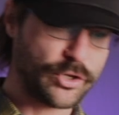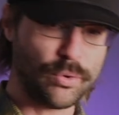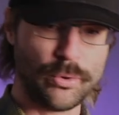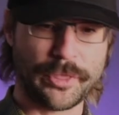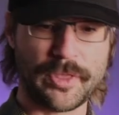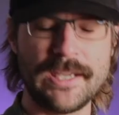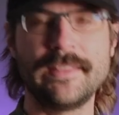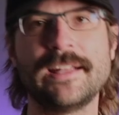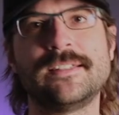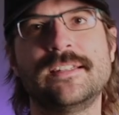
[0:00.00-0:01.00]
cool thing
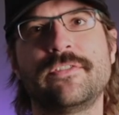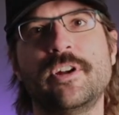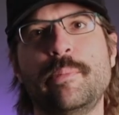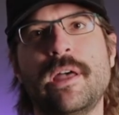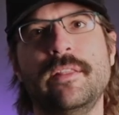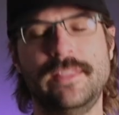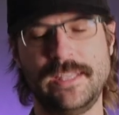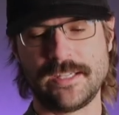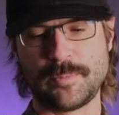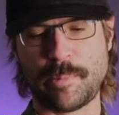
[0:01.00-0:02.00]
that's different about
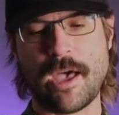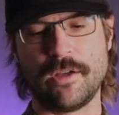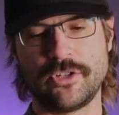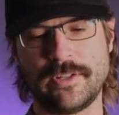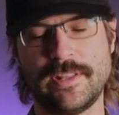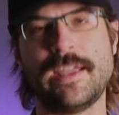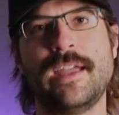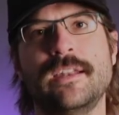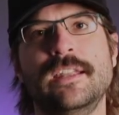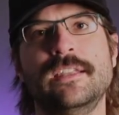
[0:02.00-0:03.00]
this pouch
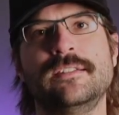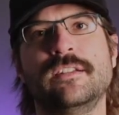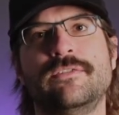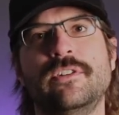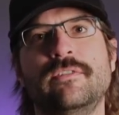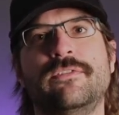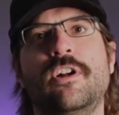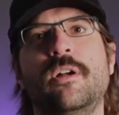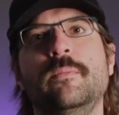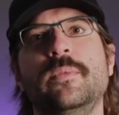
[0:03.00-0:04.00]
that is different
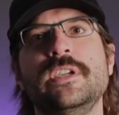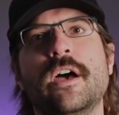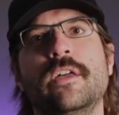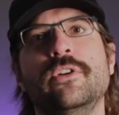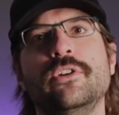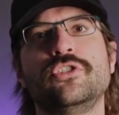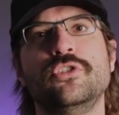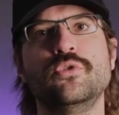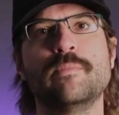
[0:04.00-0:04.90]
from the other 2